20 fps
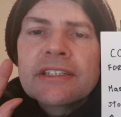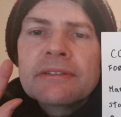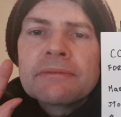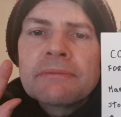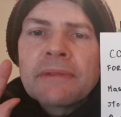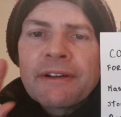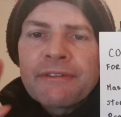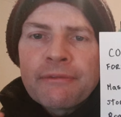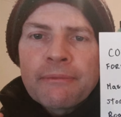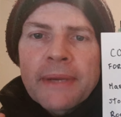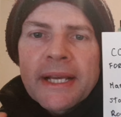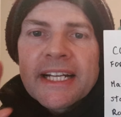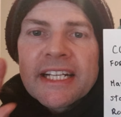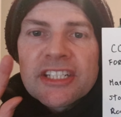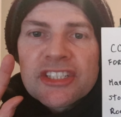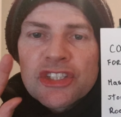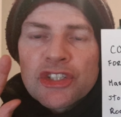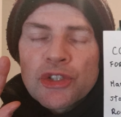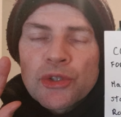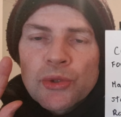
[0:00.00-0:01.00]

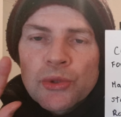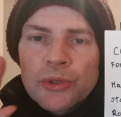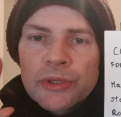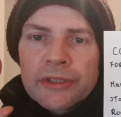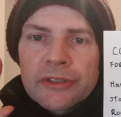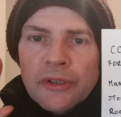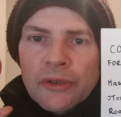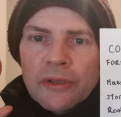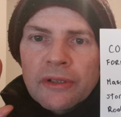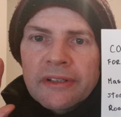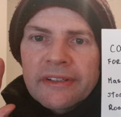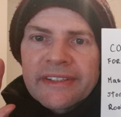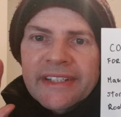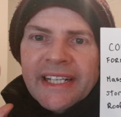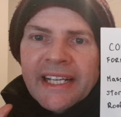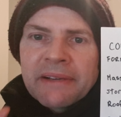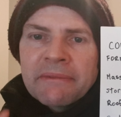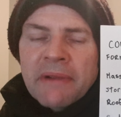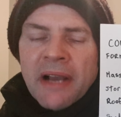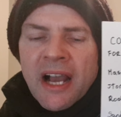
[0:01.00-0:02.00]
Mathematics includes all of
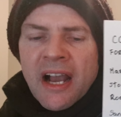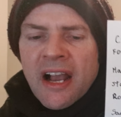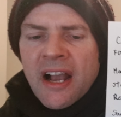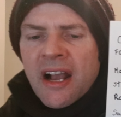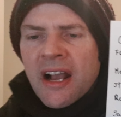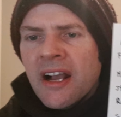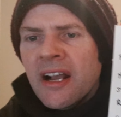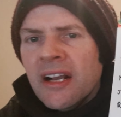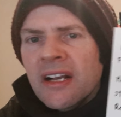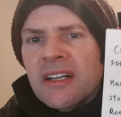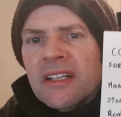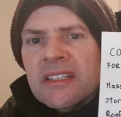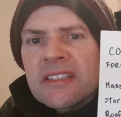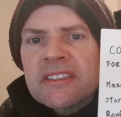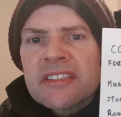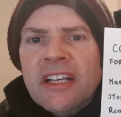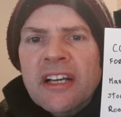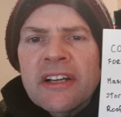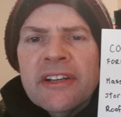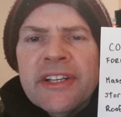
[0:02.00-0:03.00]
them.
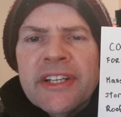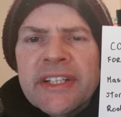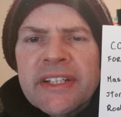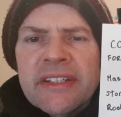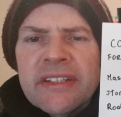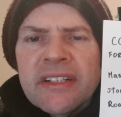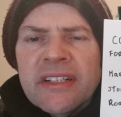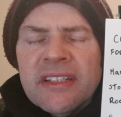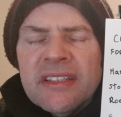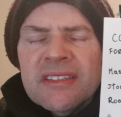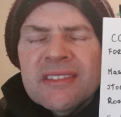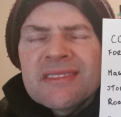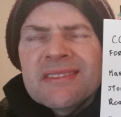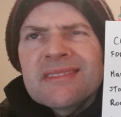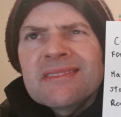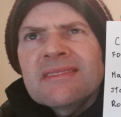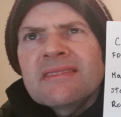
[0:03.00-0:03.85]
So you can